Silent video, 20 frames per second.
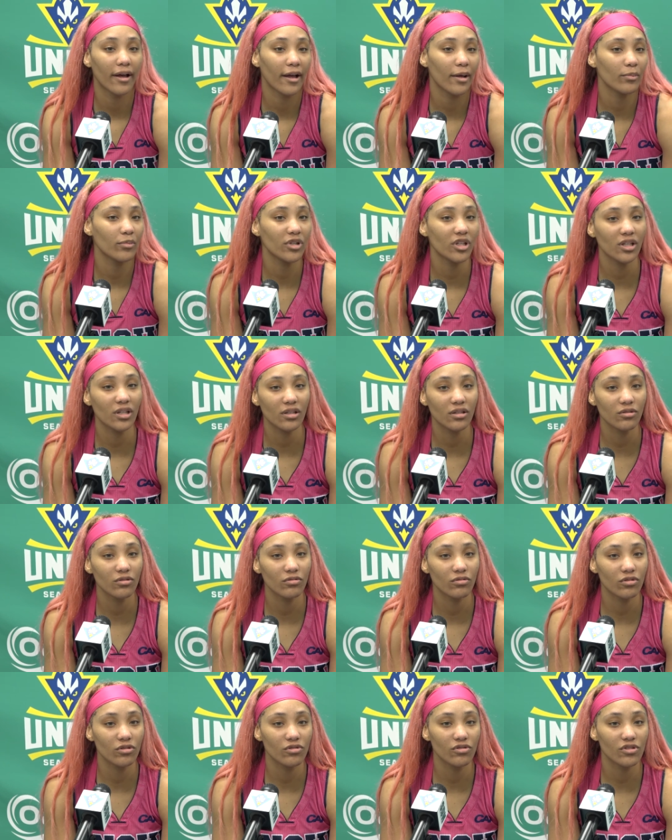I
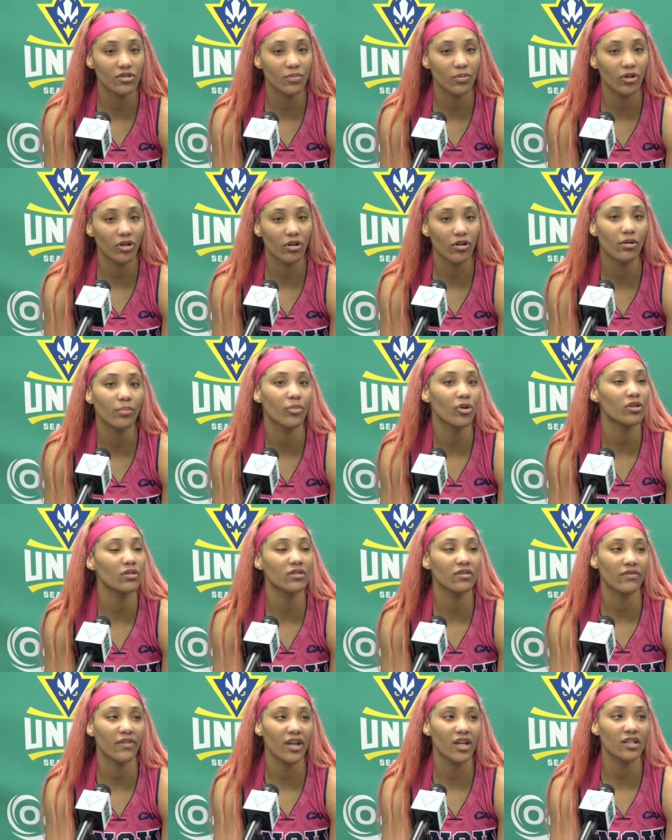mean, you just put on a
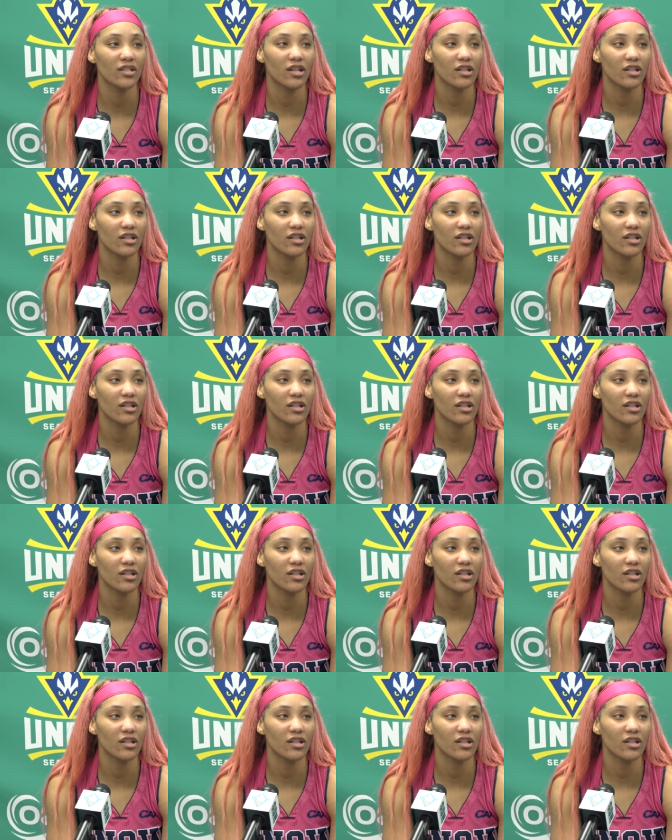poker face.